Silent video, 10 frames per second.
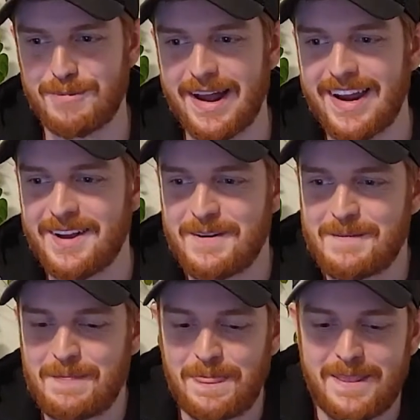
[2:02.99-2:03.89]
but
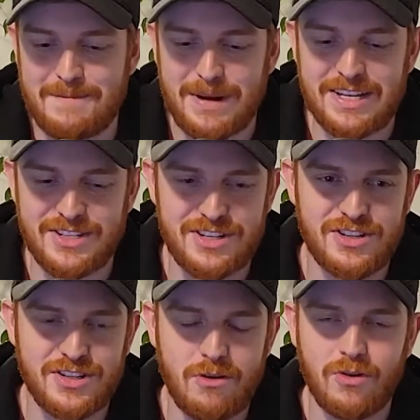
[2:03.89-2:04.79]
but it's
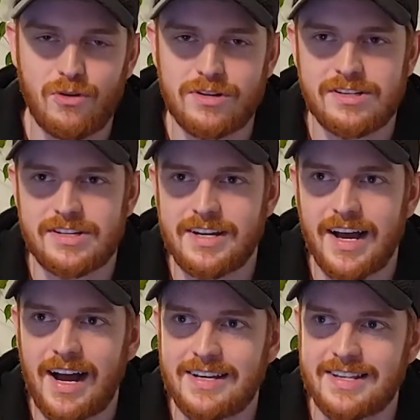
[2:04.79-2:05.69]
just so cool to see
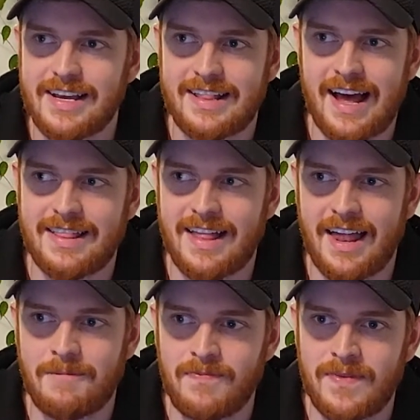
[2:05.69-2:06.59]
guys like that
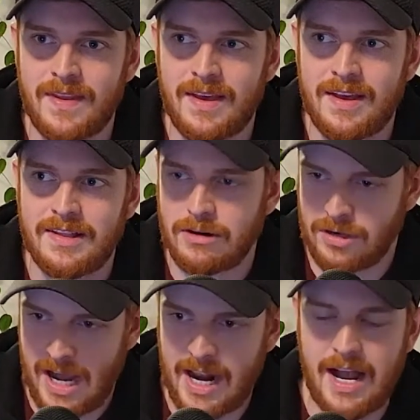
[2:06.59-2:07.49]
that they're
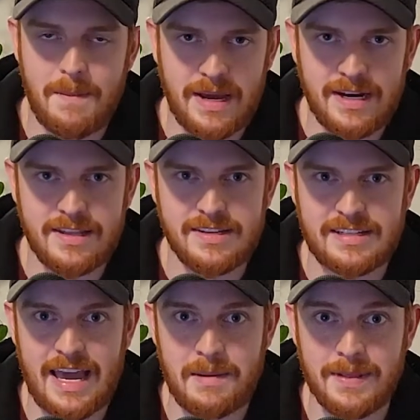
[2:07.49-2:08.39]
kind of coming into this
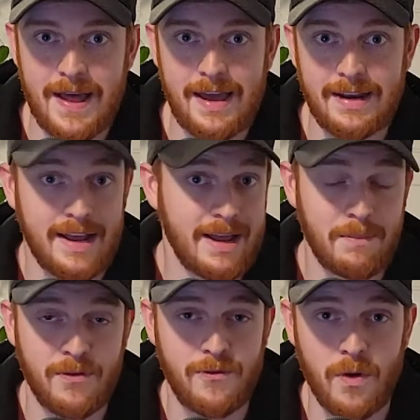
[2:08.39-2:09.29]
game late and
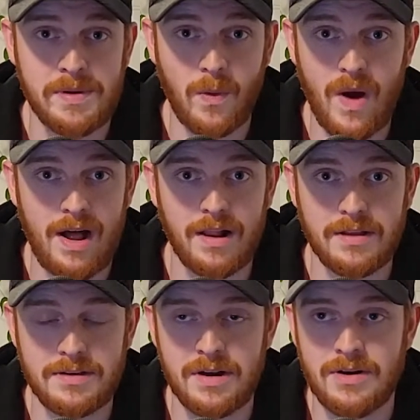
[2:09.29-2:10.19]
performing well,
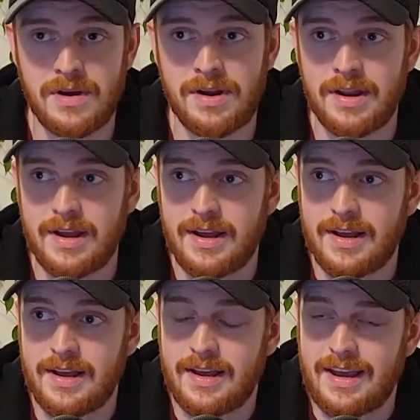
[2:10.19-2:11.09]
you know, and
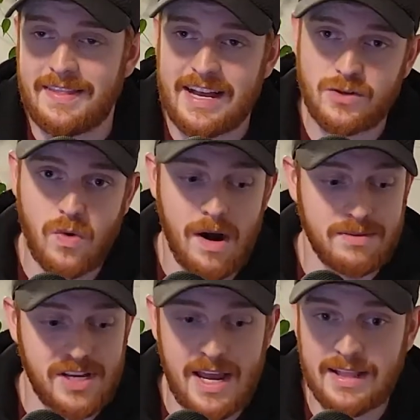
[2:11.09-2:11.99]
and that's where I'm
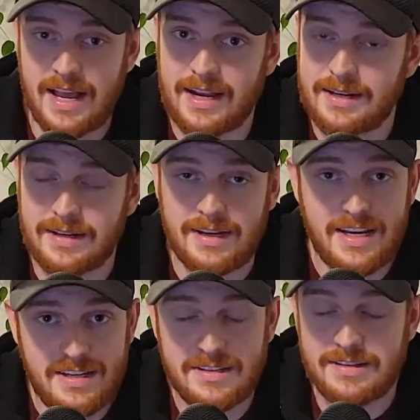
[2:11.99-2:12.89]
saying like
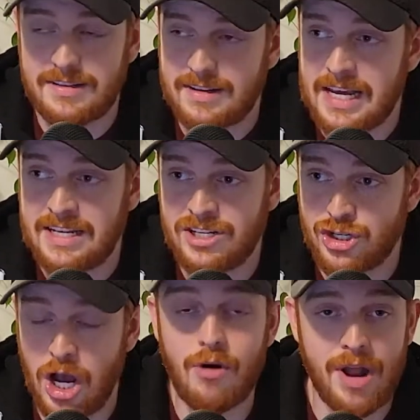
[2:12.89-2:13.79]
he's he's
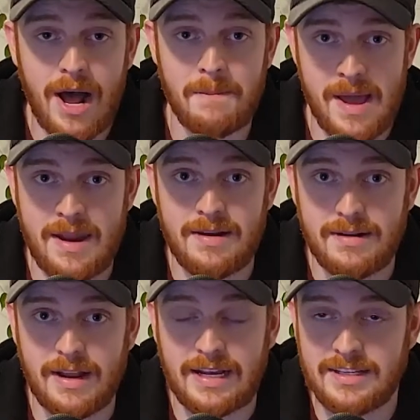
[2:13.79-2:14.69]
showed up, man.
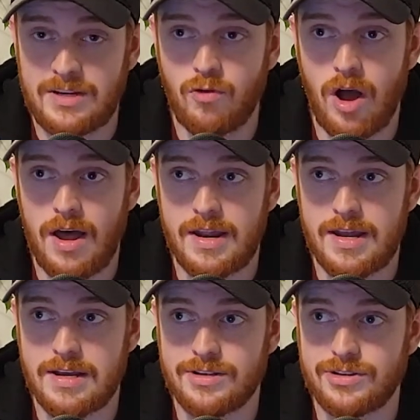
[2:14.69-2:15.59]
Like D Rod
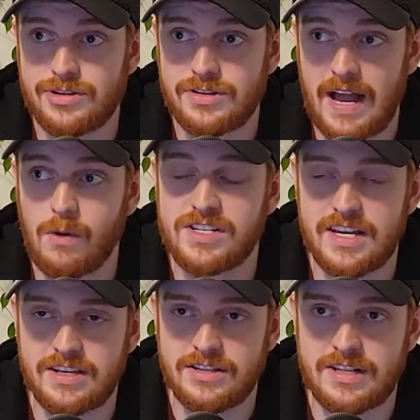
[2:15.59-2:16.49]
is that was
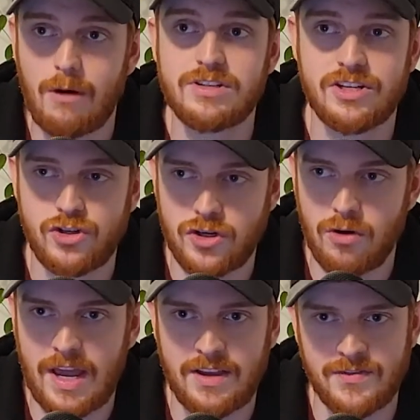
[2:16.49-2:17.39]
his that was his
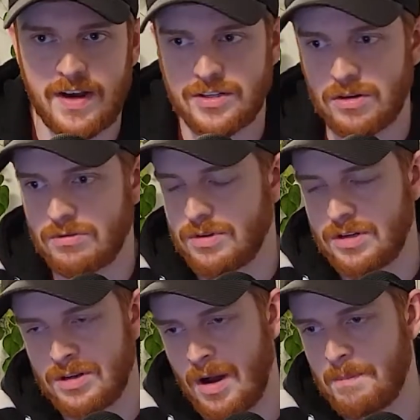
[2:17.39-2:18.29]
showcase fight. So
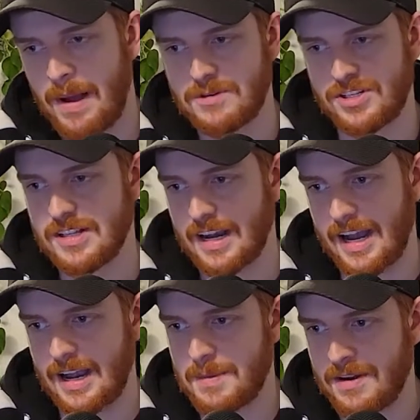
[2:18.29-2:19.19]
you know I'm pumped to see that
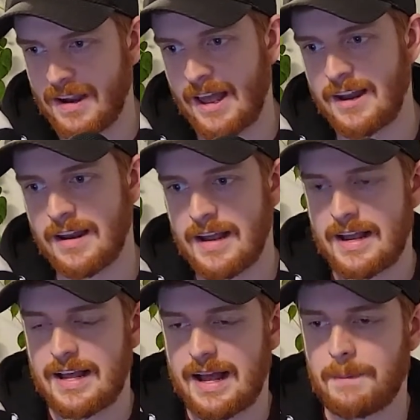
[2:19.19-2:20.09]
guy come in again and
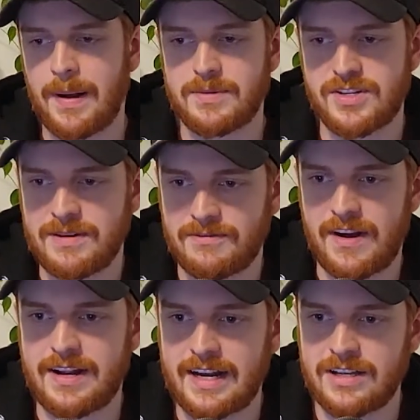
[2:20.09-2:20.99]
I'm pumped to see him
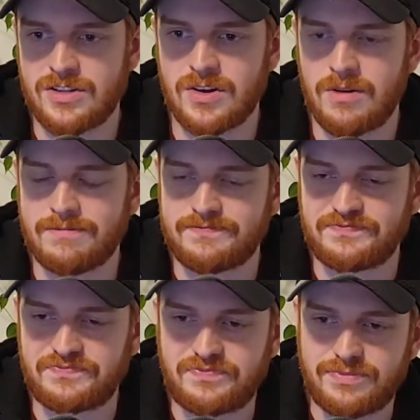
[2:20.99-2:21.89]
fight again. So,
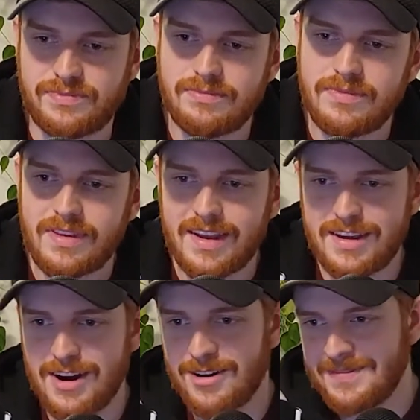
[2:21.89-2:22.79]

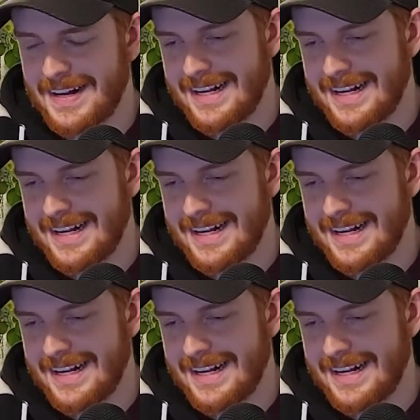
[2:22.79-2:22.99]
you know,